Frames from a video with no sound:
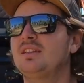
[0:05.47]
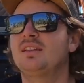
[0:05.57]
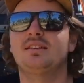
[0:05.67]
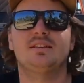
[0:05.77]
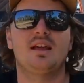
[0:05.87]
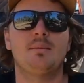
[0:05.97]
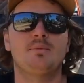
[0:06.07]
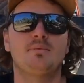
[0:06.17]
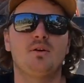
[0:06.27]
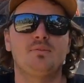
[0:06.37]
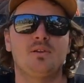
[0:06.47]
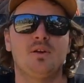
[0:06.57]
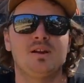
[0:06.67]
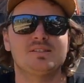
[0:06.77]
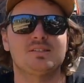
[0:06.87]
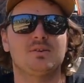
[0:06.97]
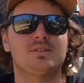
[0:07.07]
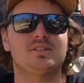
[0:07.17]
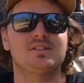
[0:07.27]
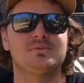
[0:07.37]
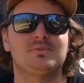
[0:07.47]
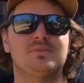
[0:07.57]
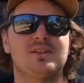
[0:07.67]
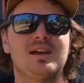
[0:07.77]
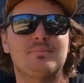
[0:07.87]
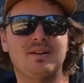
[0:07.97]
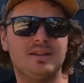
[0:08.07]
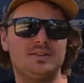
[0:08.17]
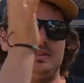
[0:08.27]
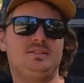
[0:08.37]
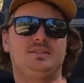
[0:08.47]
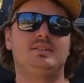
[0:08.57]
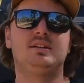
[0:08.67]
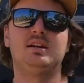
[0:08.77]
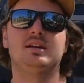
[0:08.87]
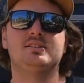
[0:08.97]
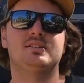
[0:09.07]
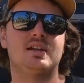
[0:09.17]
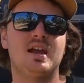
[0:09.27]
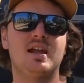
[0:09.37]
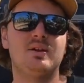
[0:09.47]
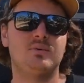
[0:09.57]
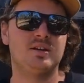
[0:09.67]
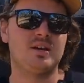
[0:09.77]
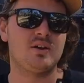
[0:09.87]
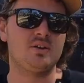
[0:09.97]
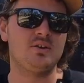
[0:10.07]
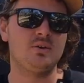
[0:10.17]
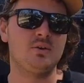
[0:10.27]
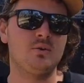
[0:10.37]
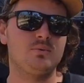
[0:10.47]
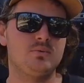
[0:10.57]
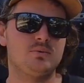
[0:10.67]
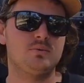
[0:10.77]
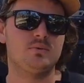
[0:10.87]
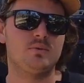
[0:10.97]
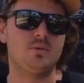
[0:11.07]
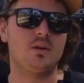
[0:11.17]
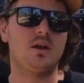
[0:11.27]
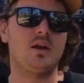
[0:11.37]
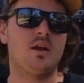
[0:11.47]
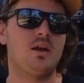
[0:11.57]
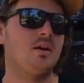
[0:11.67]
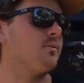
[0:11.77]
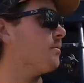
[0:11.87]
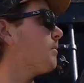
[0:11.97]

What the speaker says: and getting hammered by flies, so excuse me for that, but today we're going to do a